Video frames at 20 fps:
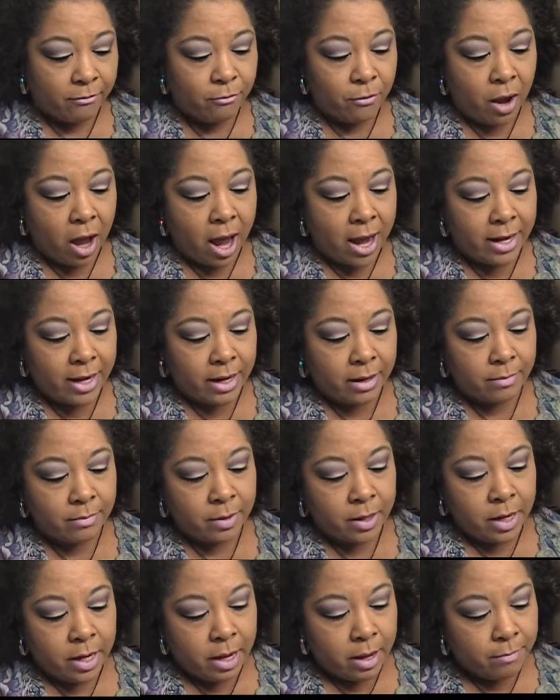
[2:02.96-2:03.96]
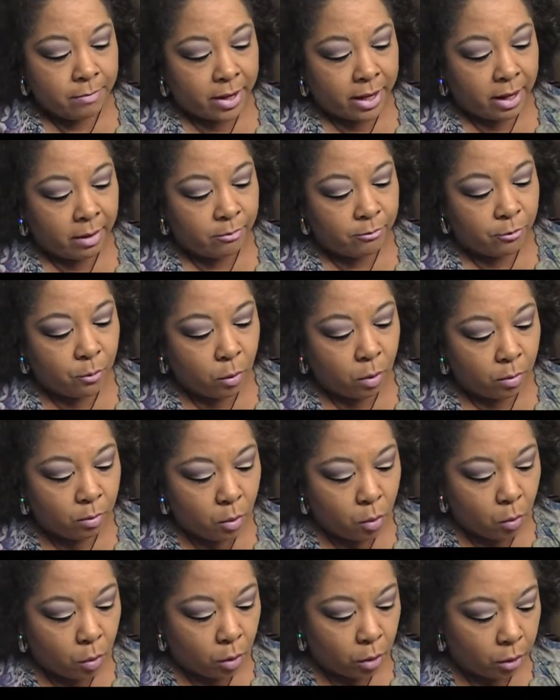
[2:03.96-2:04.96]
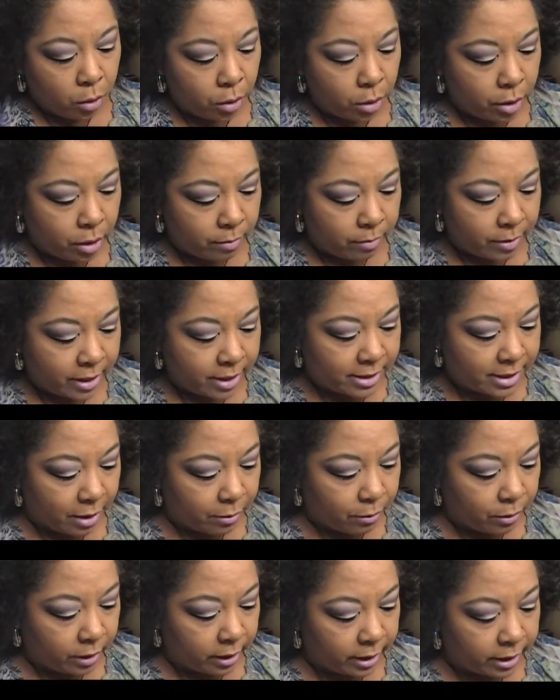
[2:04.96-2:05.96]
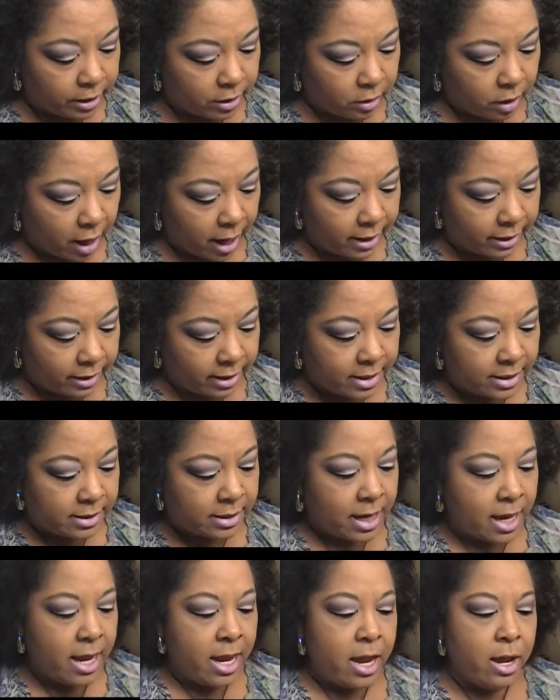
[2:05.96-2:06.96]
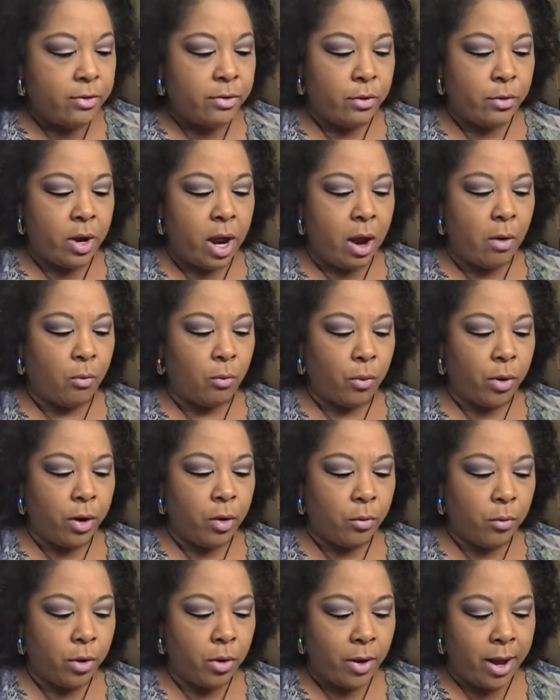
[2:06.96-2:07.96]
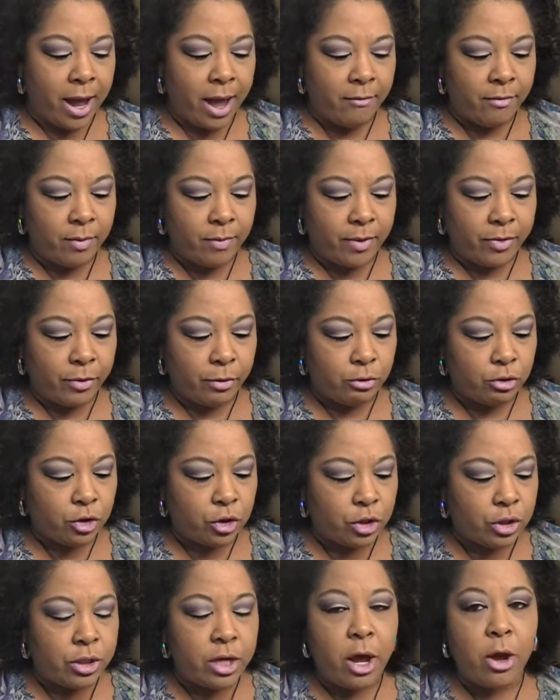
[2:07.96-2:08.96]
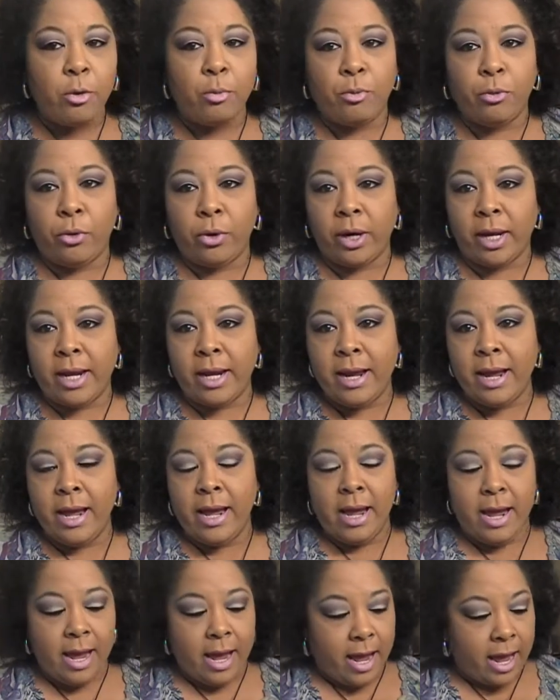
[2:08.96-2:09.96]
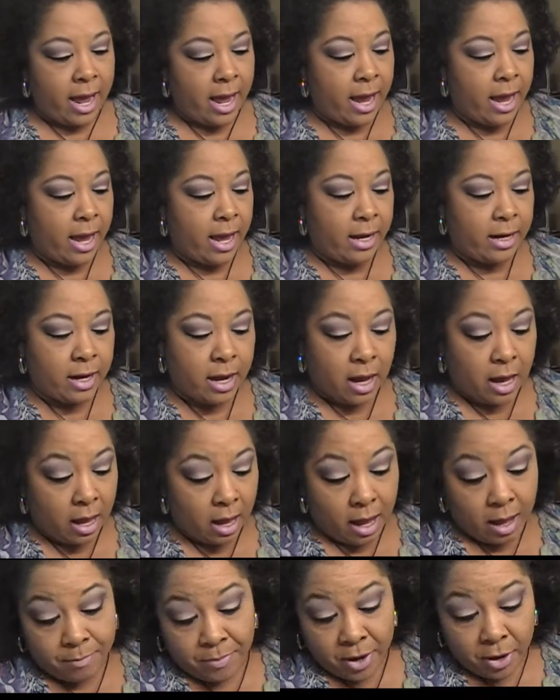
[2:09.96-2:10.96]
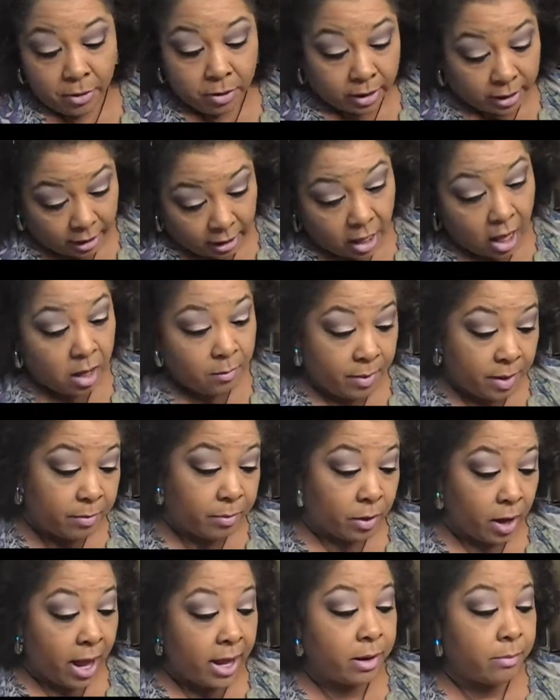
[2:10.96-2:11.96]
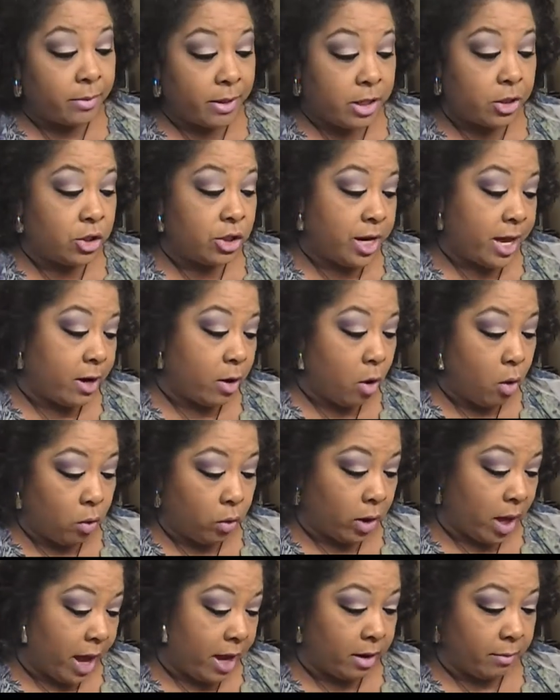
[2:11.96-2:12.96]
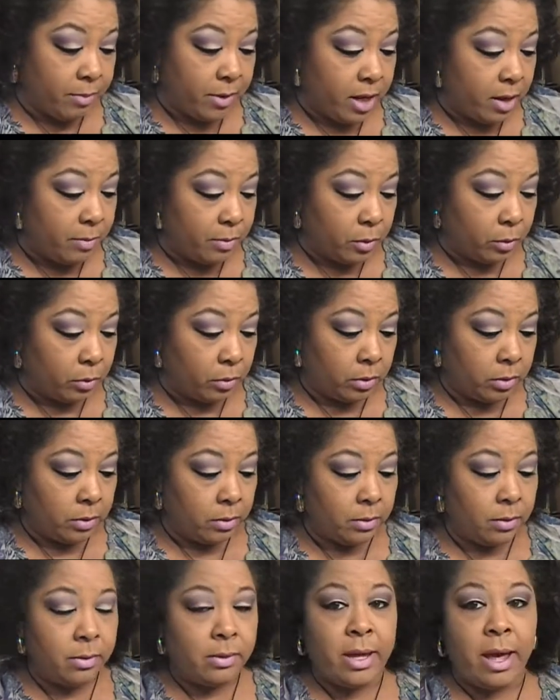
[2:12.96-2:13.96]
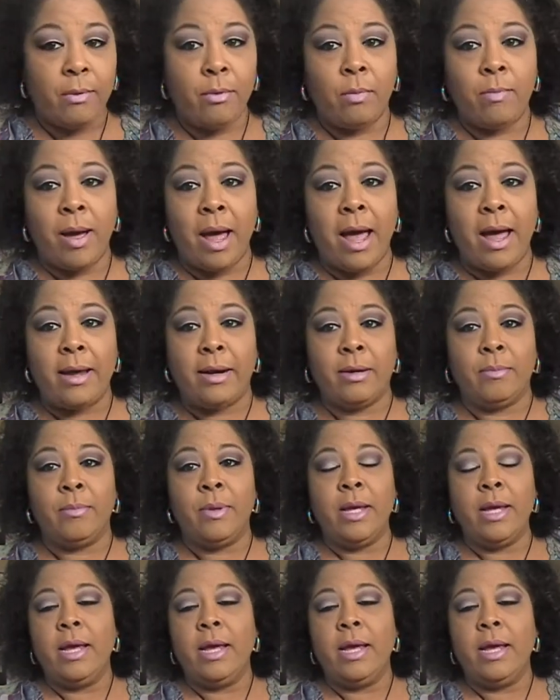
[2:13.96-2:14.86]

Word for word: Friday and pick up four more because I really do like these. They're not real, real heavy, but they're so pretty. And uh, apparently a lot of people like them because she had a whole line of people that were buying them.